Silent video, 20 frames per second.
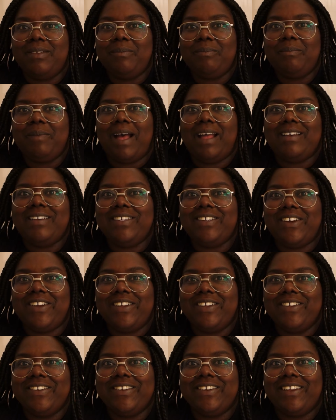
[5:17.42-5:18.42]
band
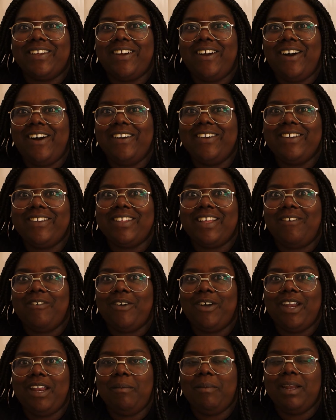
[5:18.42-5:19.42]
tightened and I can't because I haven't
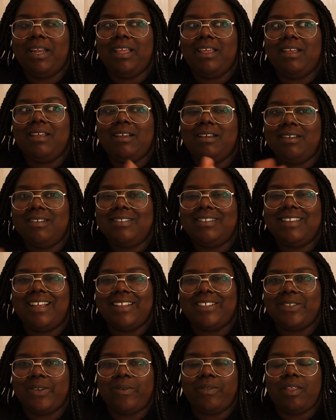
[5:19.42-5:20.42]
got any money,
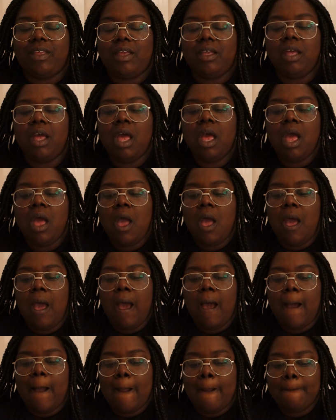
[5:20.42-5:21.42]
that sort of thing.
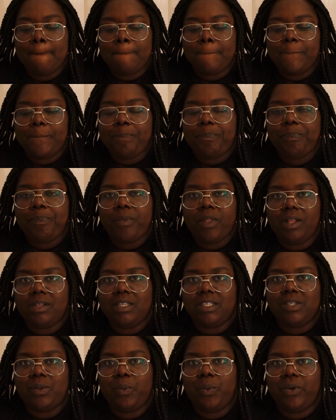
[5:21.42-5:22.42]

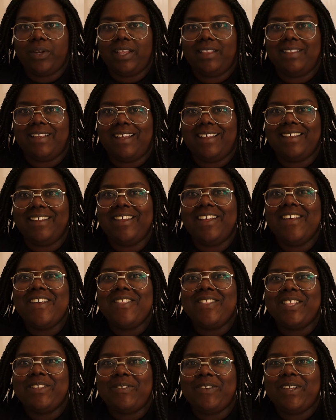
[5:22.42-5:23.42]
Just some warning that
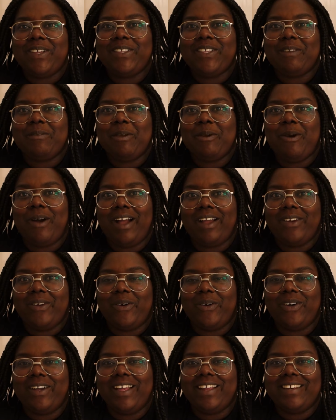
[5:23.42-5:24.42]
this video is going to be quite
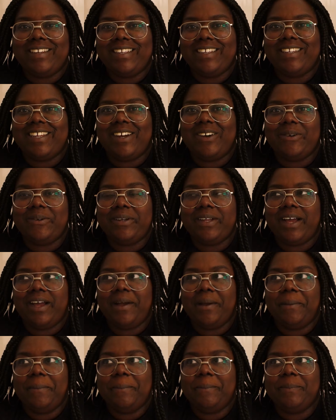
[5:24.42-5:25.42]
long and detailed.
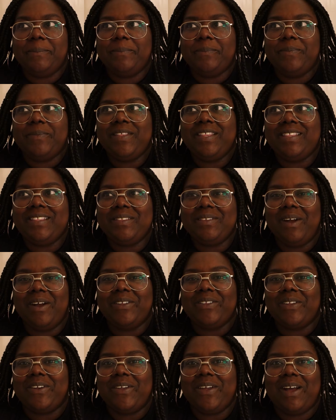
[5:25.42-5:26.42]
I
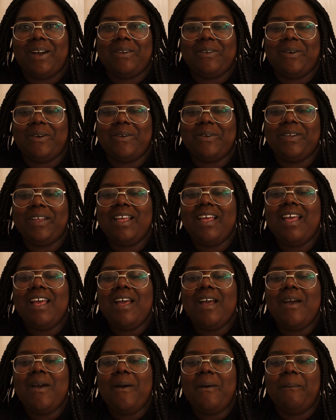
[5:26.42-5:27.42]
don't know how long,
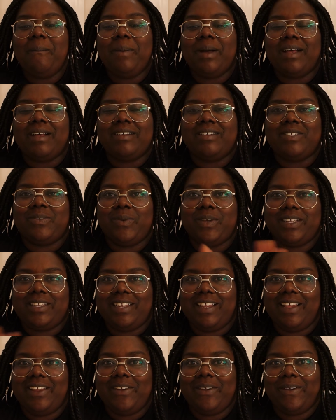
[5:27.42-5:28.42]
but I just wanted
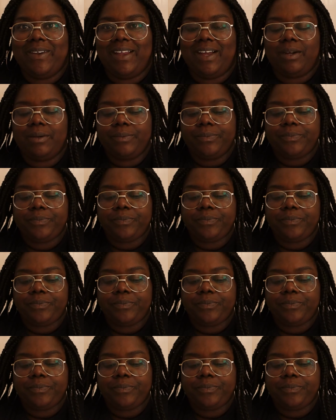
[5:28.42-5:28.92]
to let you know now.